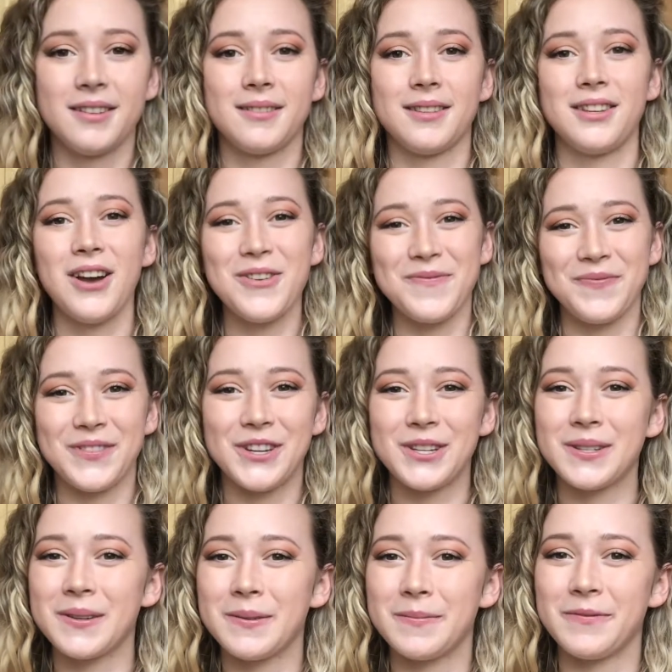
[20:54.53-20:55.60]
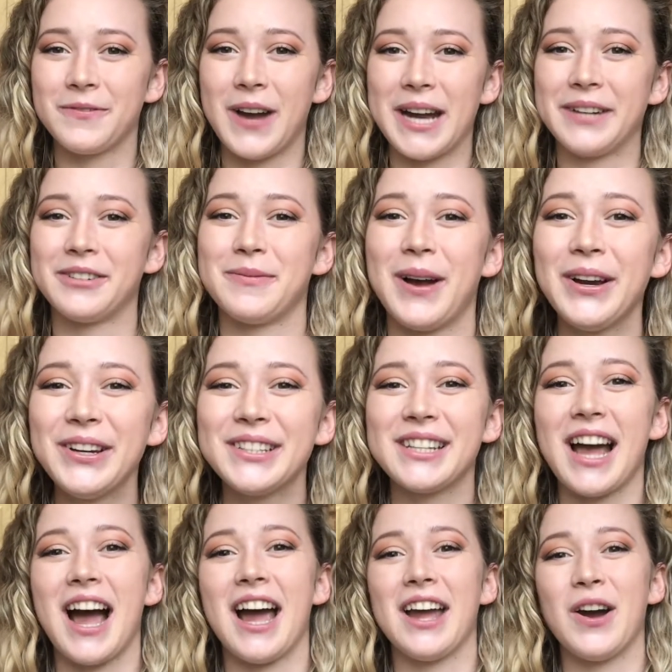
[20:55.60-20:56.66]
So, just some final remarks.
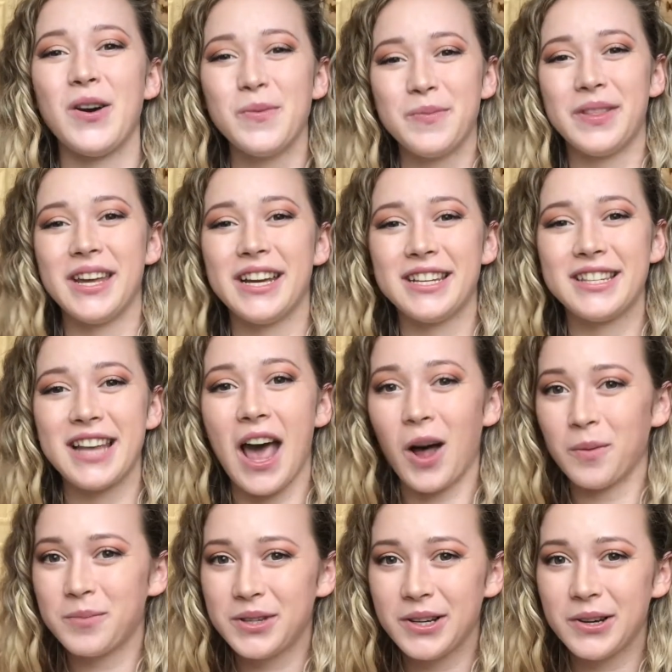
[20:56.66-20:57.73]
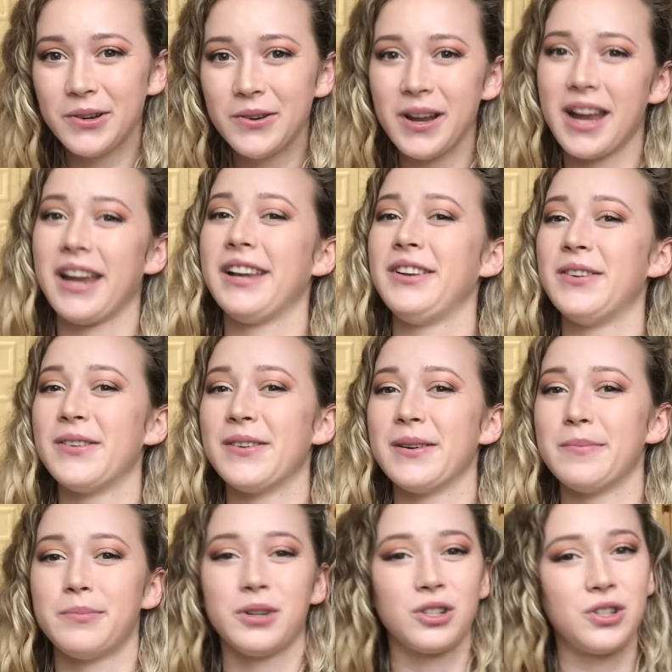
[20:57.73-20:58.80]
I hope this helps you in your
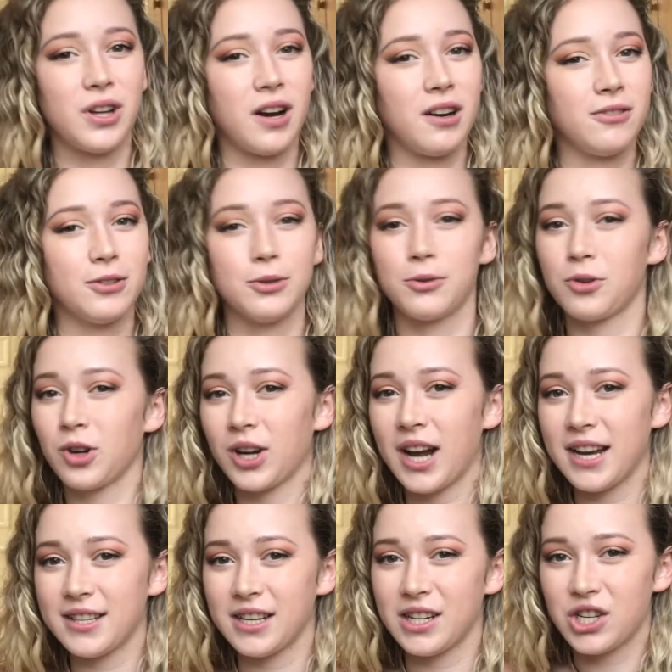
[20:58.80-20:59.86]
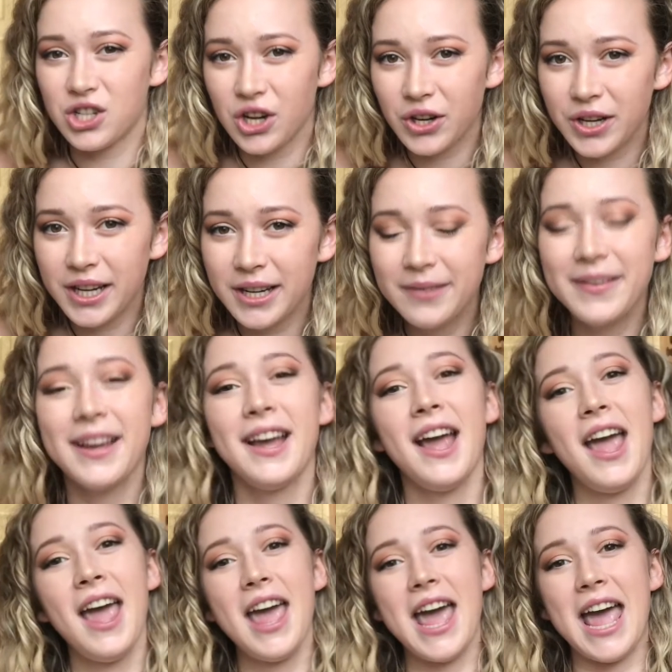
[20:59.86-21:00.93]
bookshelf or organizing journey,
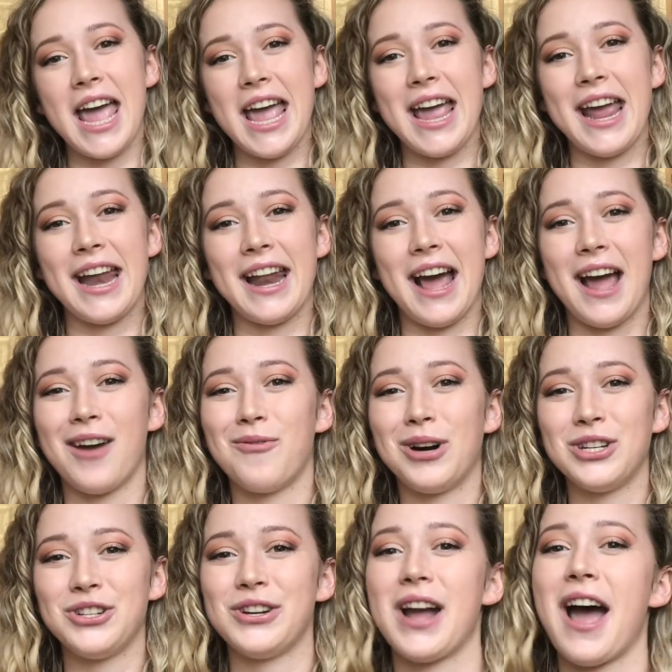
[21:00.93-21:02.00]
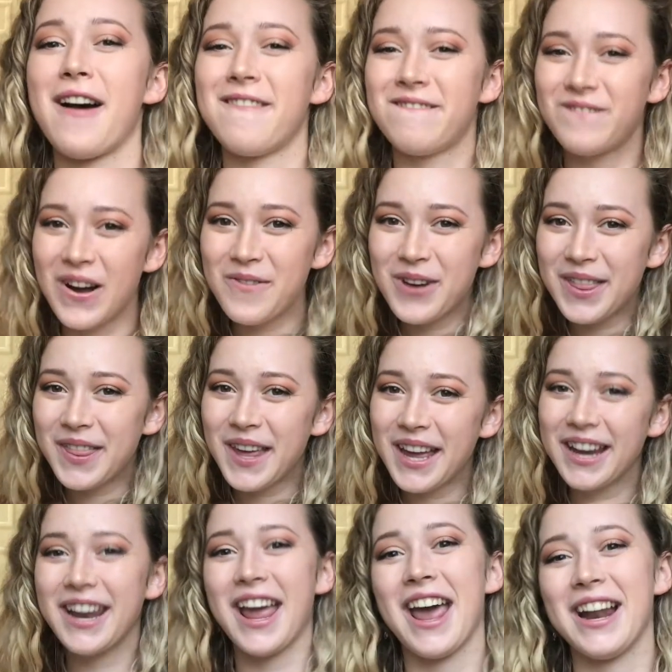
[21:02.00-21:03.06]
and I want you to have fun with
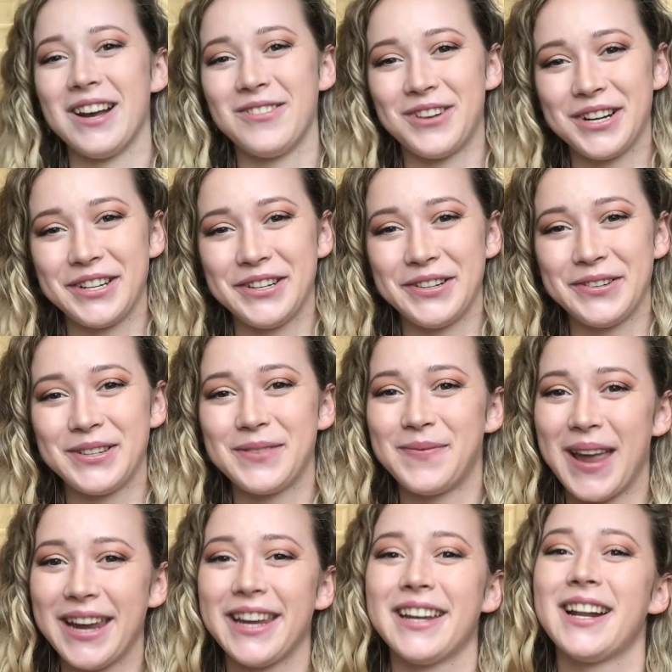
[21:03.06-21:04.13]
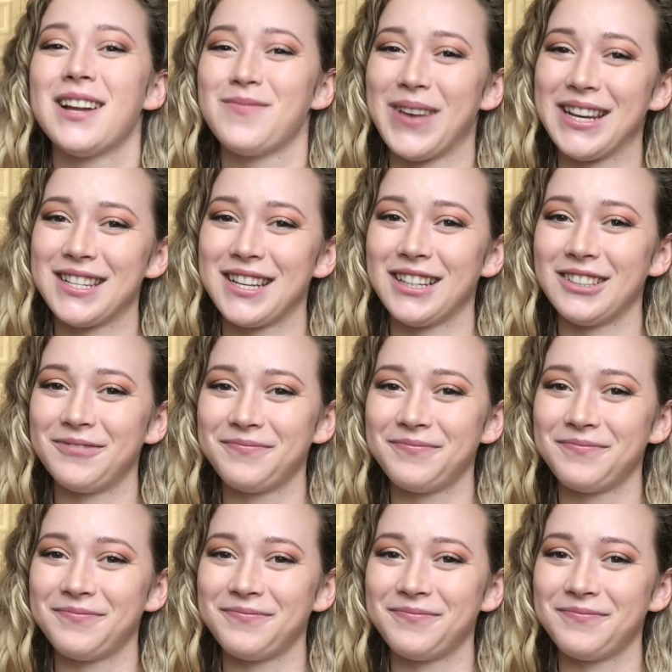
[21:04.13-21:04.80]
it, and I want you to make it amazing.